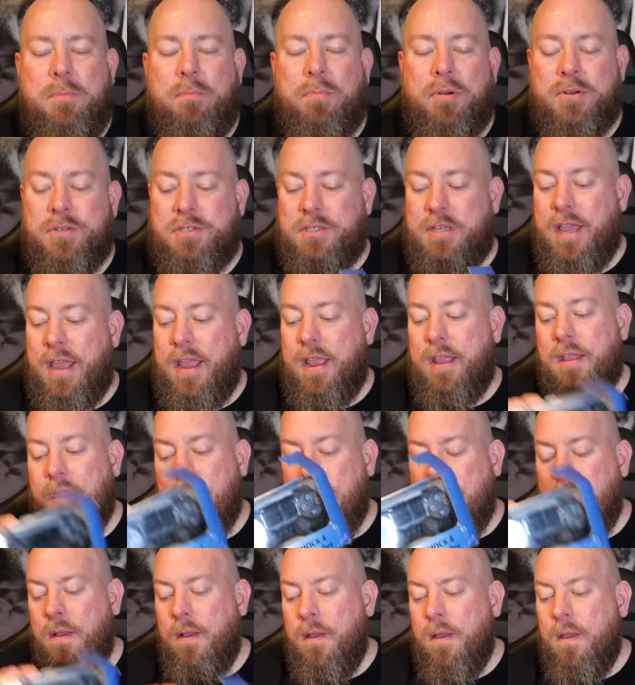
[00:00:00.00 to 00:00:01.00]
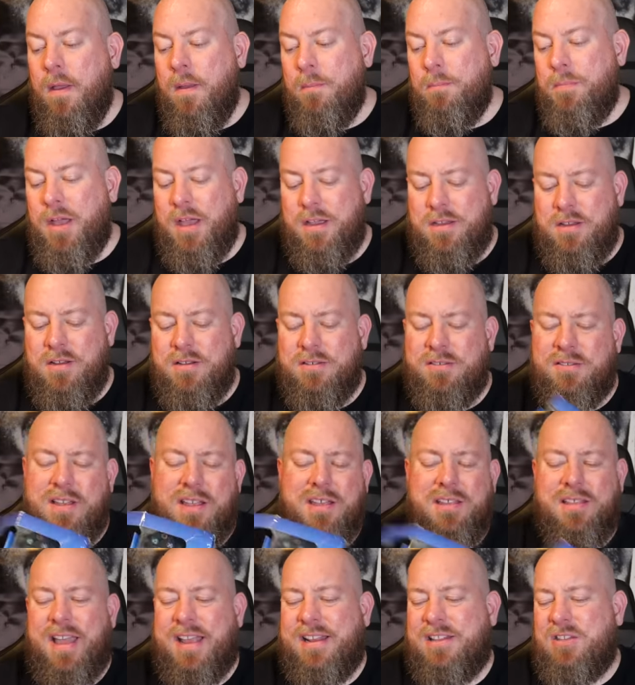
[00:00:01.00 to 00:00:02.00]
per se, but
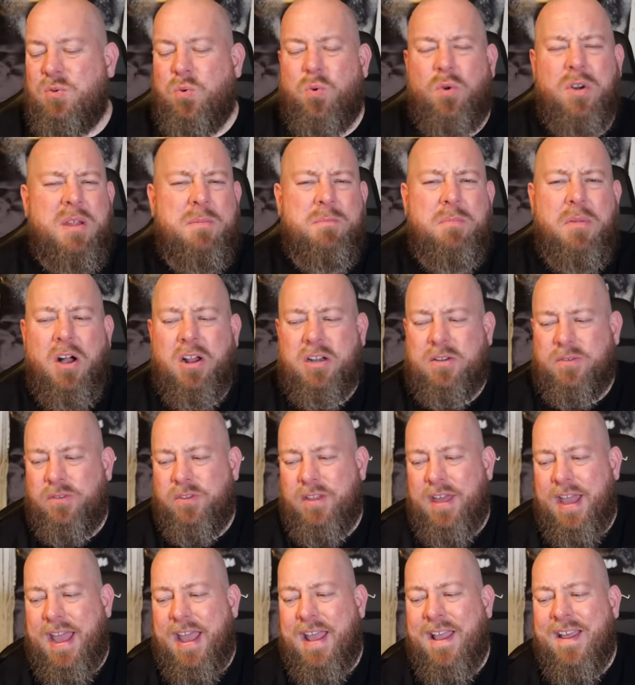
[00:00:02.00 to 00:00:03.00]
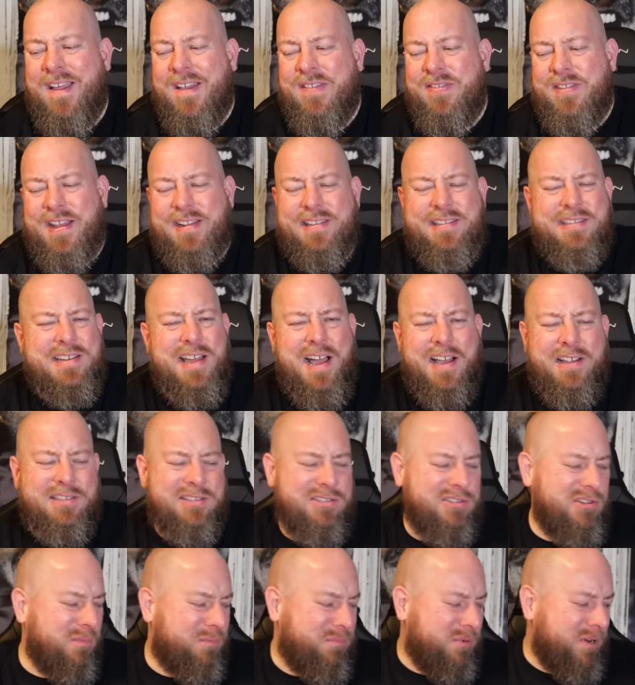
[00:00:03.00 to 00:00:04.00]
usually like 20 bucks for that. That's not
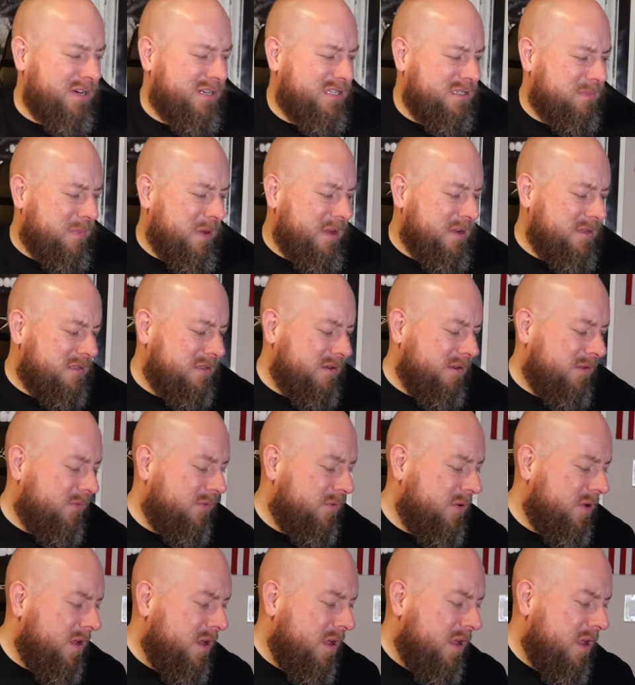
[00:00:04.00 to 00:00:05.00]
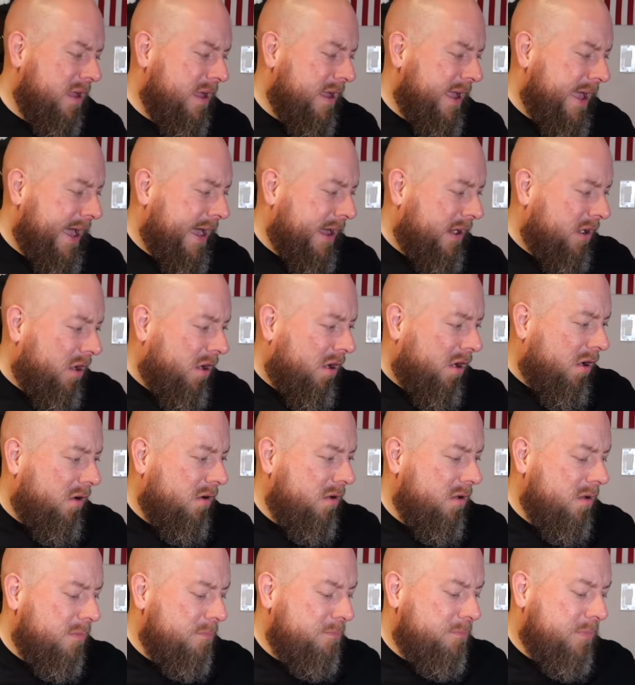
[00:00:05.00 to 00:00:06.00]
super expensive at
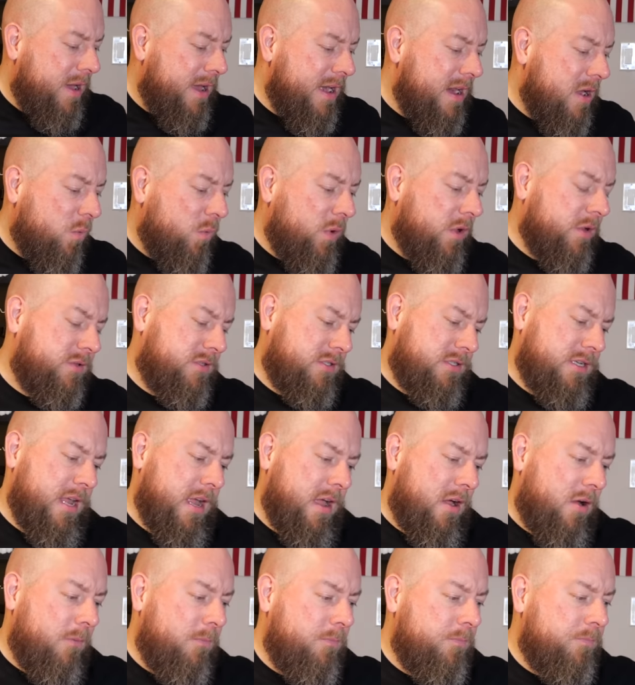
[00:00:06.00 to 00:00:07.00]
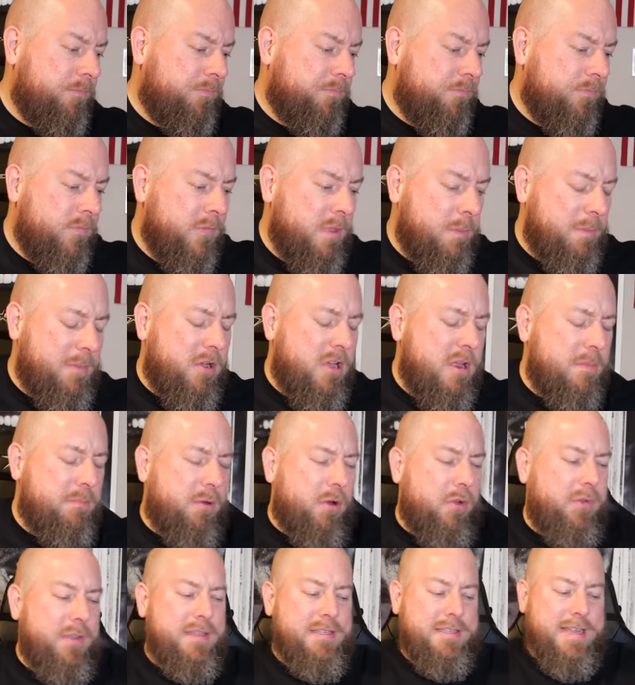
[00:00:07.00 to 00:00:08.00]
all, but it will sell. Let me go ahead and
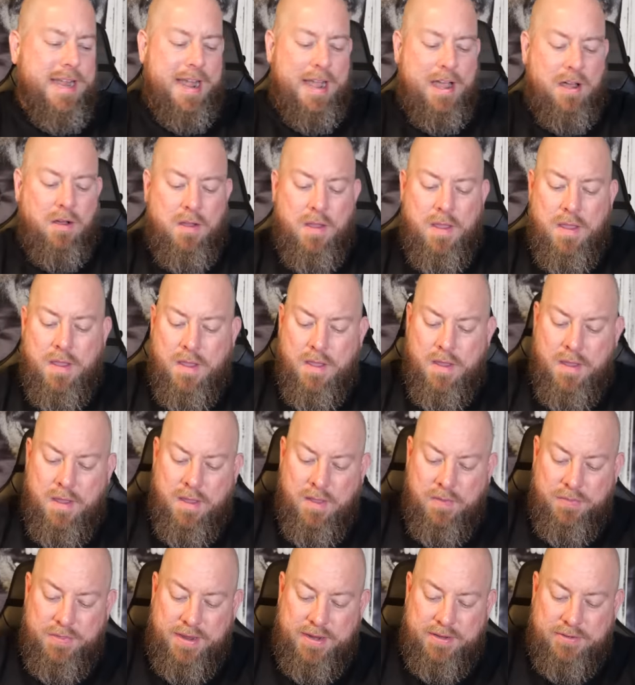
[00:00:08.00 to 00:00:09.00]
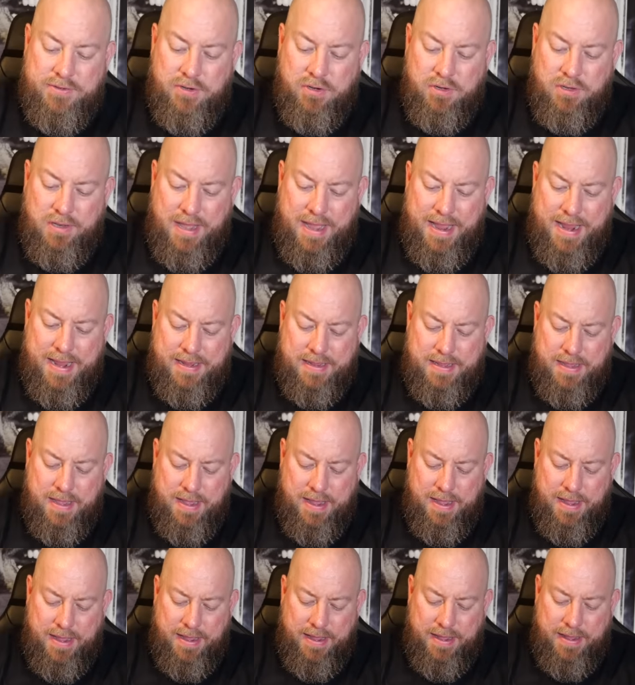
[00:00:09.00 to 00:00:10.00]
pull these out. These are like
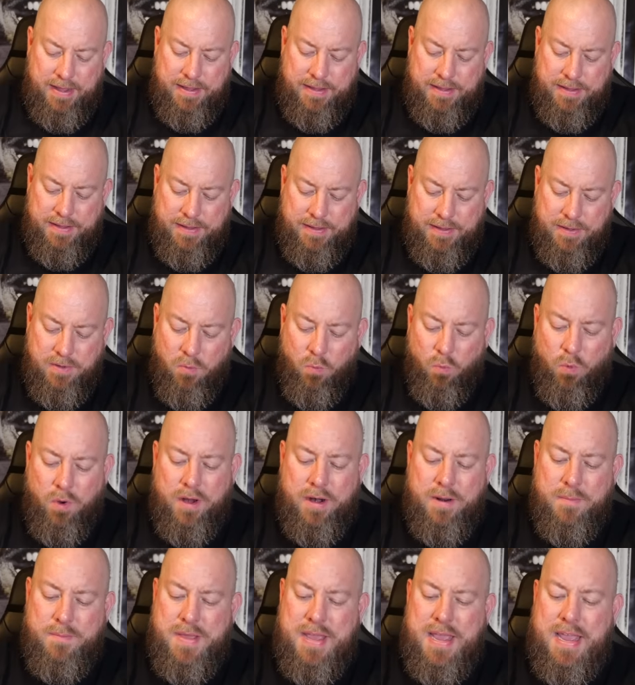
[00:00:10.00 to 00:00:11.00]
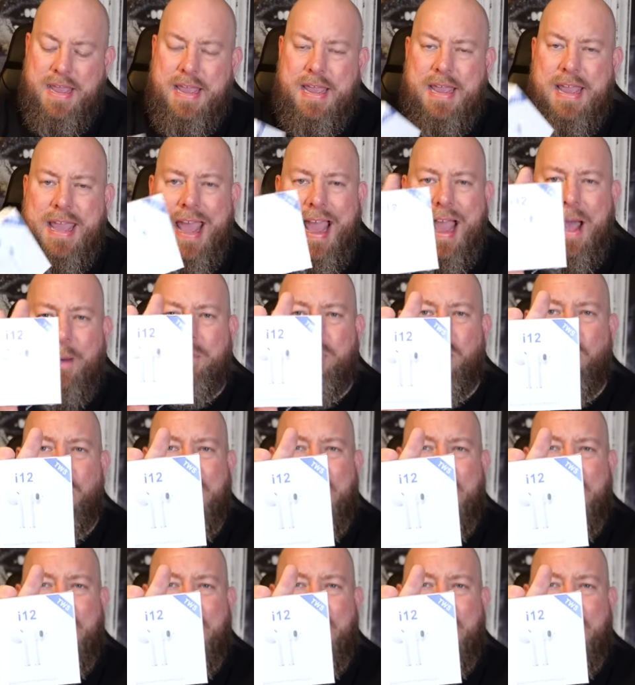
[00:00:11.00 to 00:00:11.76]
uh, wannabe Apple